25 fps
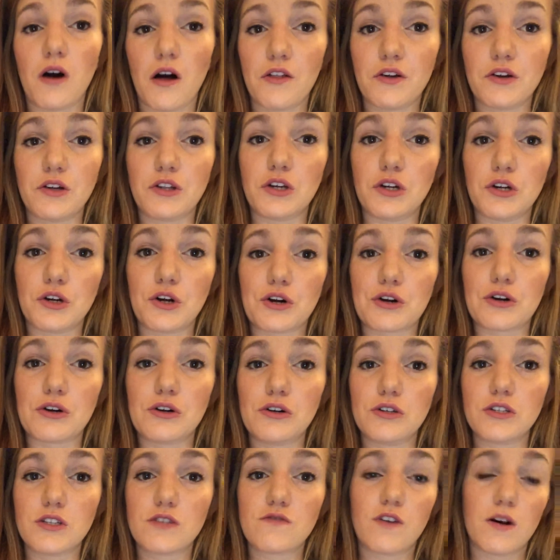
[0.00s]
other little
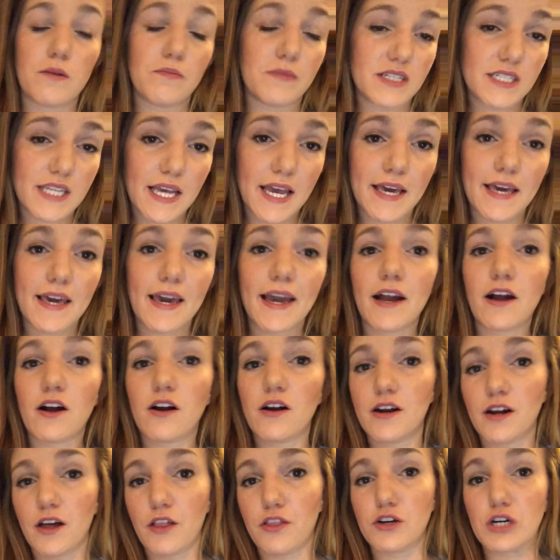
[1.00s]
girls from the
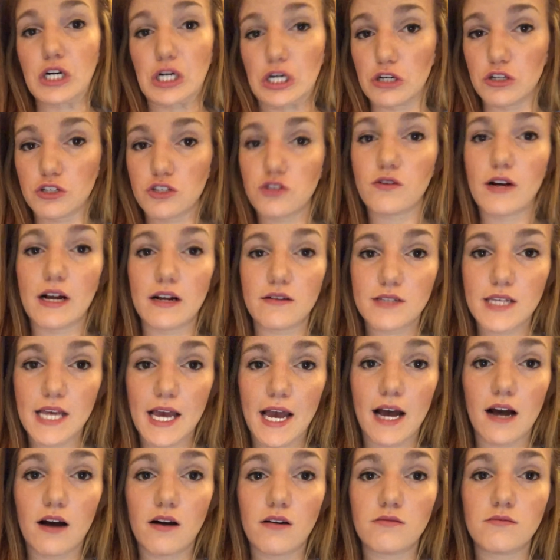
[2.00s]
daycare and other girls around
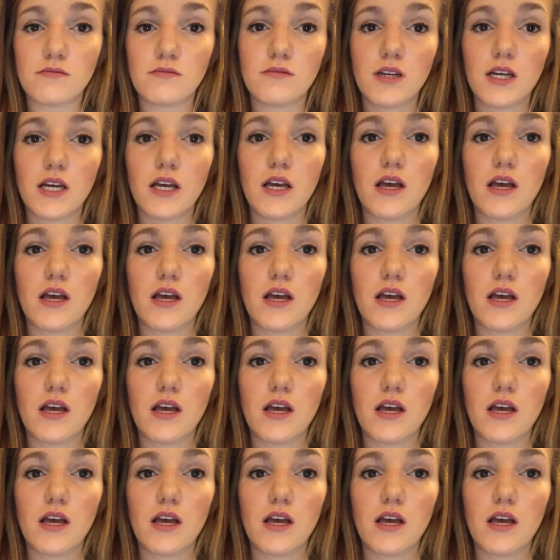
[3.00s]
town.